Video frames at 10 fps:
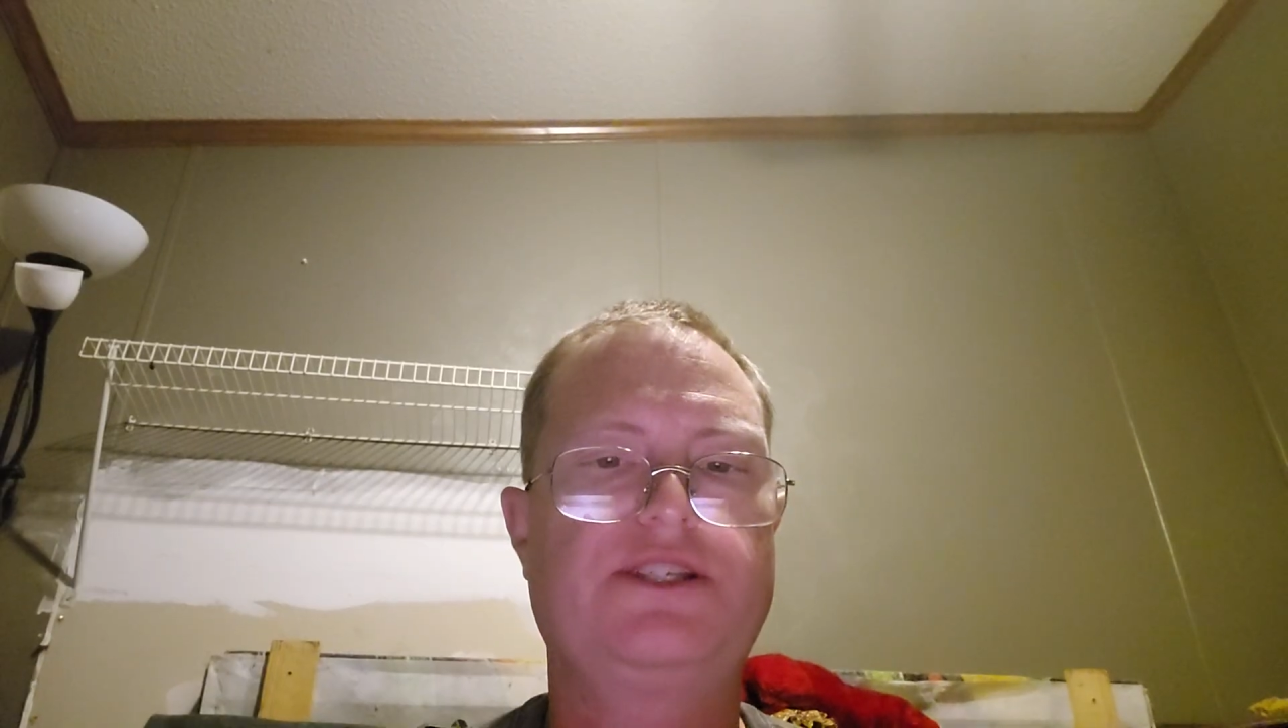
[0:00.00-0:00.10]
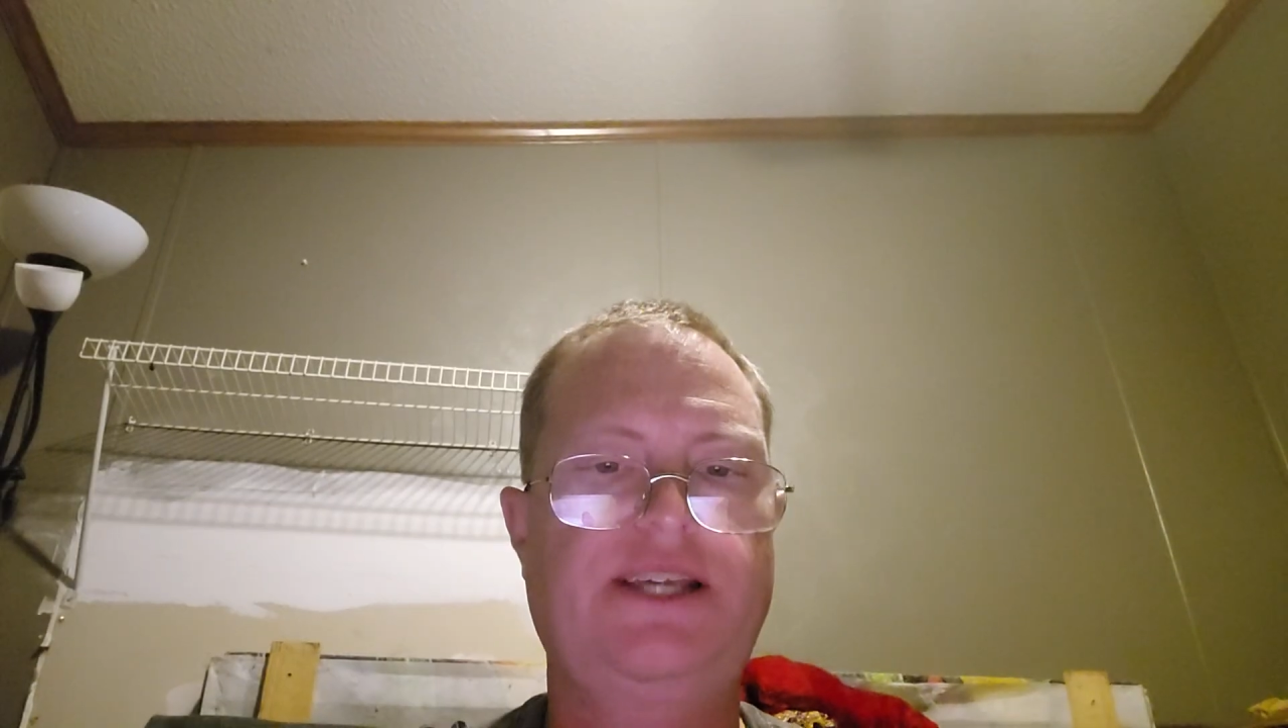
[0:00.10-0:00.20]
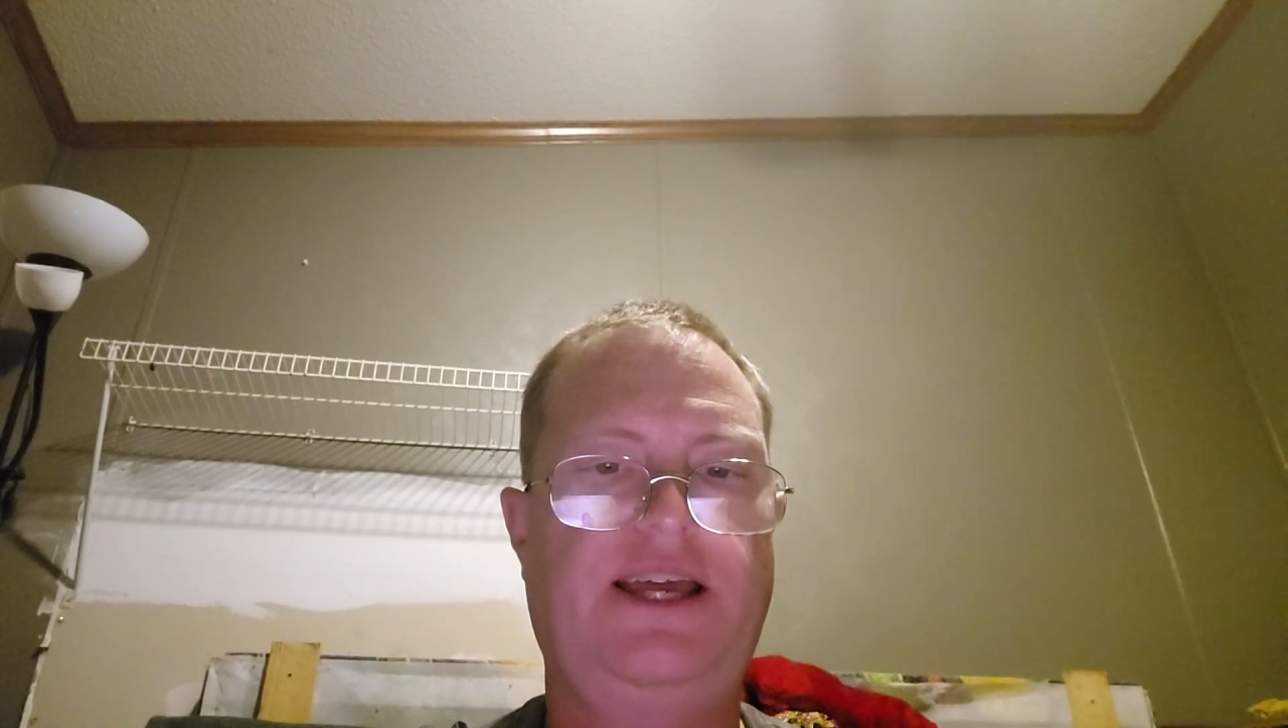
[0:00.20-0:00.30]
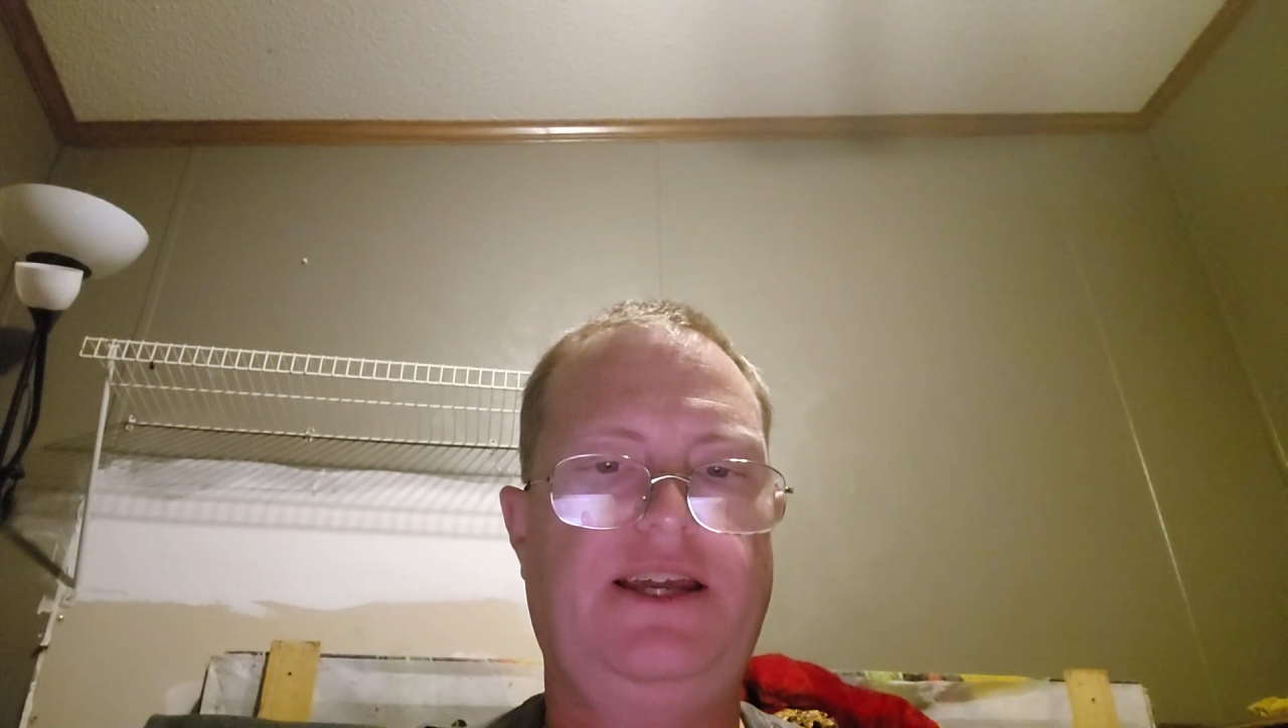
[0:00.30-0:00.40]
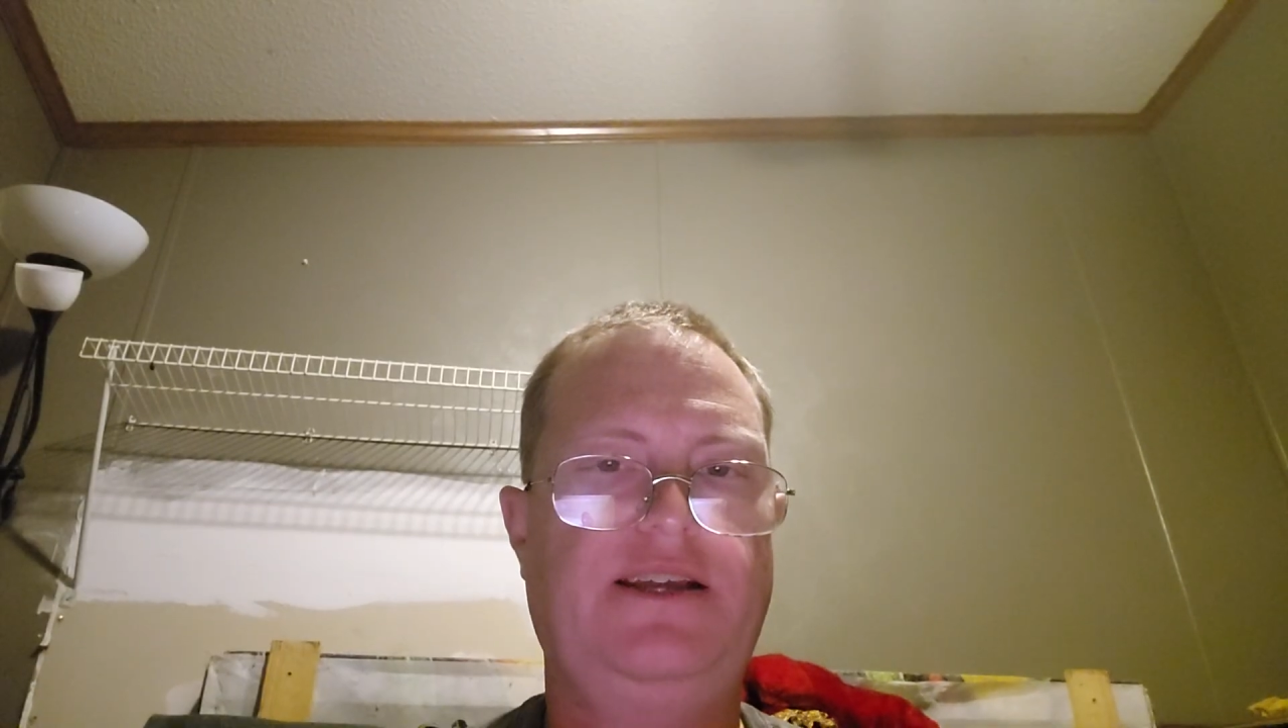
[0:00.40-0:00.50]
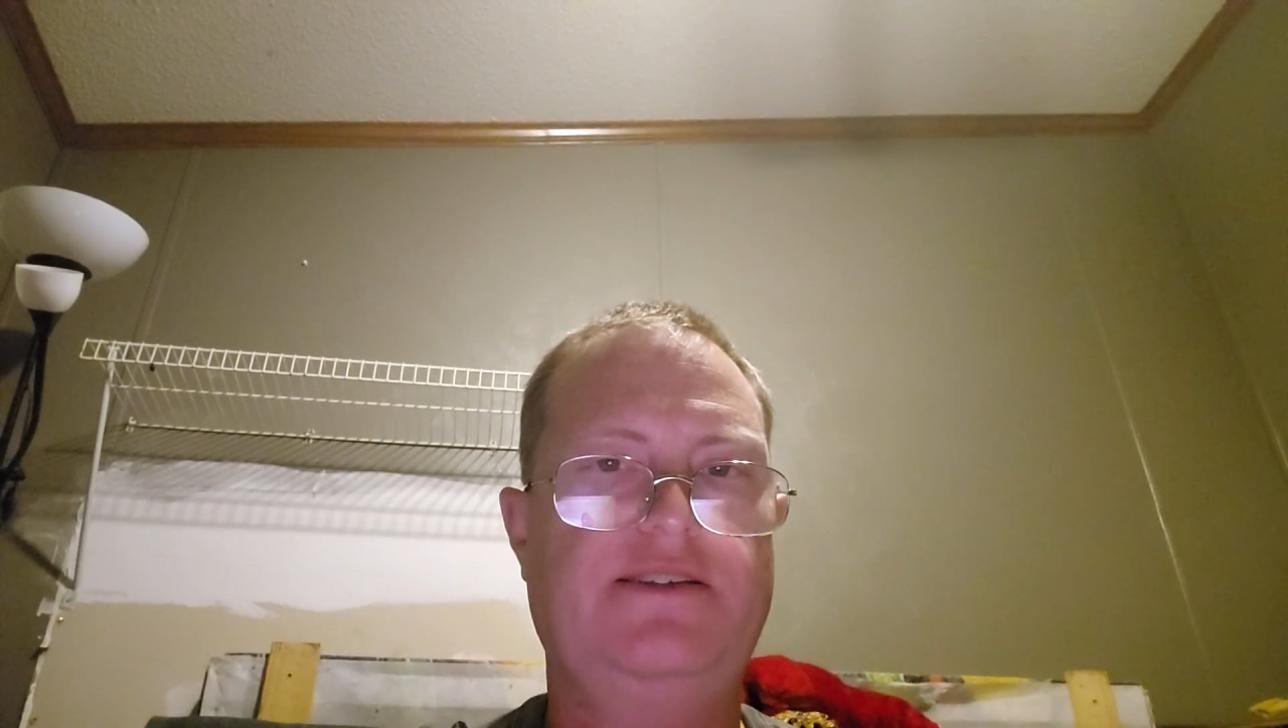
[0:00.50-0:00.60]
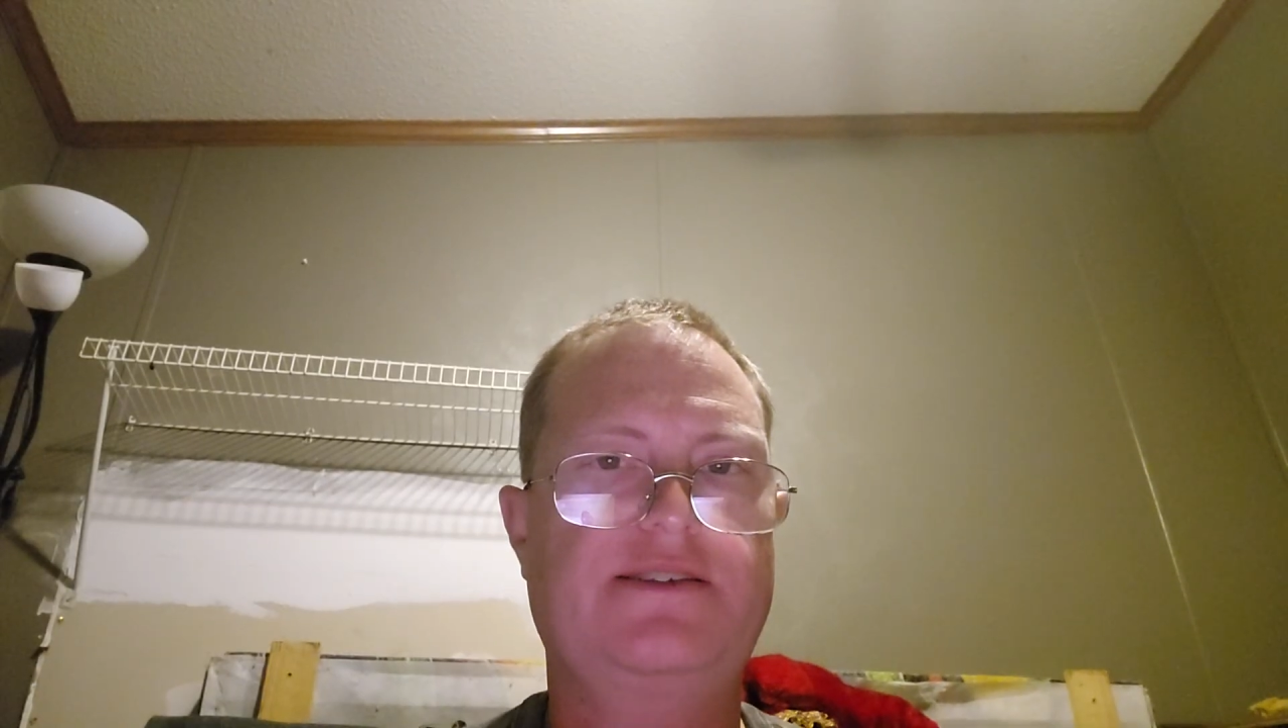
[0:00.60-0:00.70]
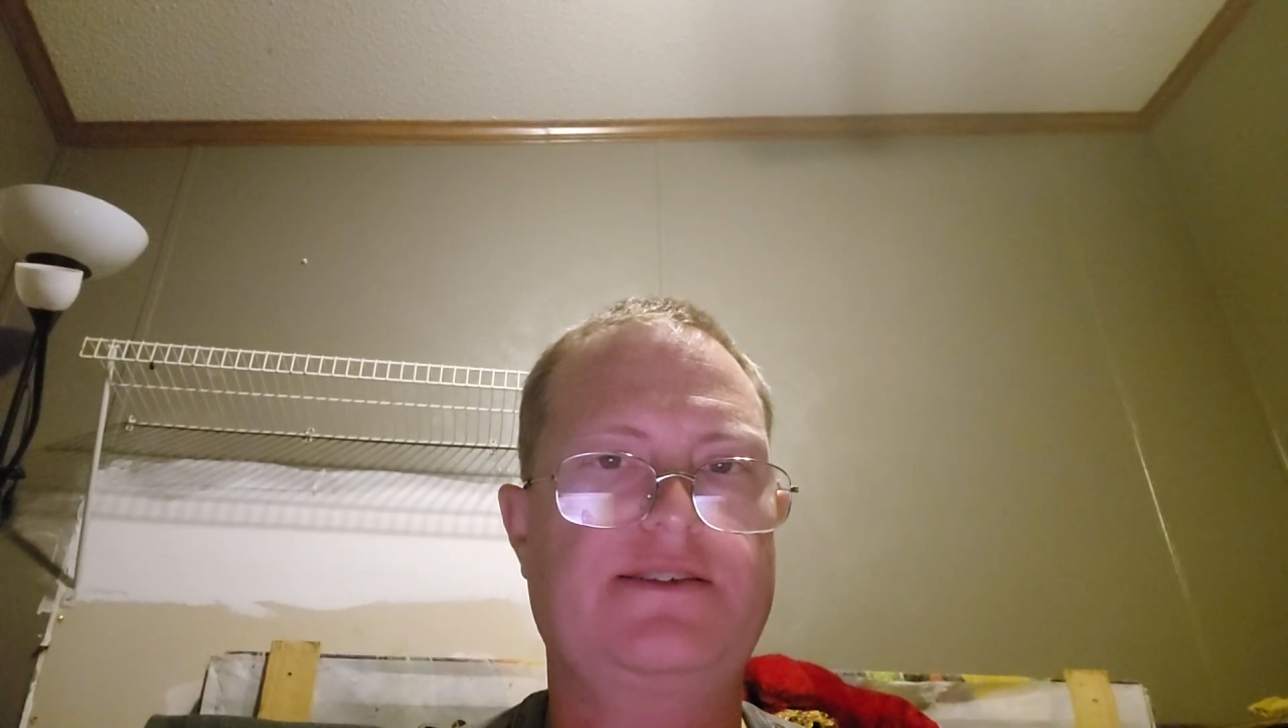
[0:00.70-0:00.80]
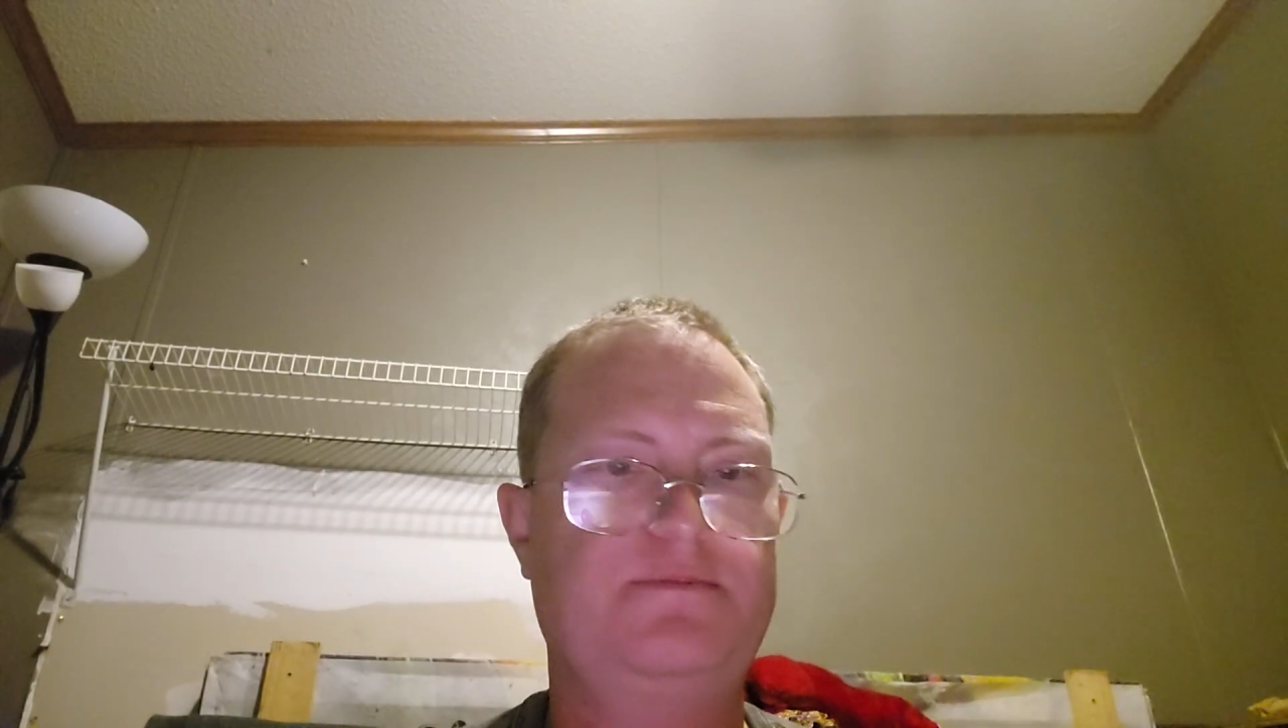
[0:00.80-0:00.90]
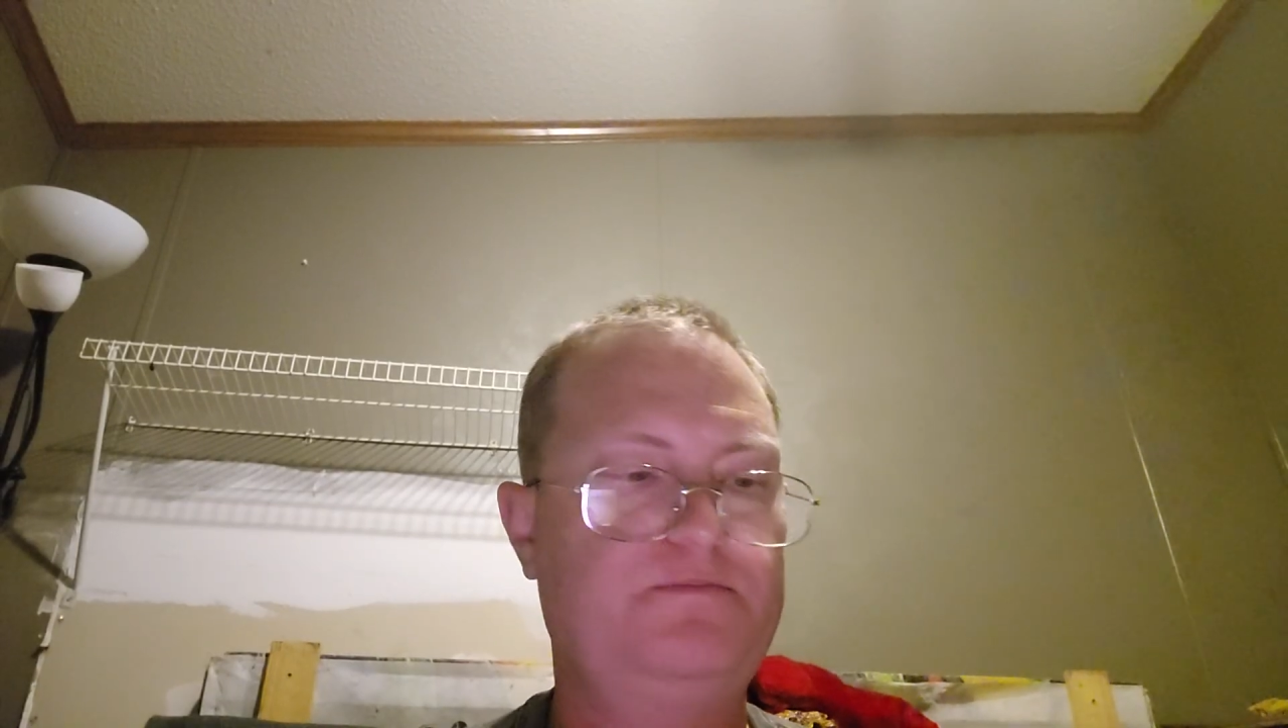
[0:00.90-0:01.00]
settings.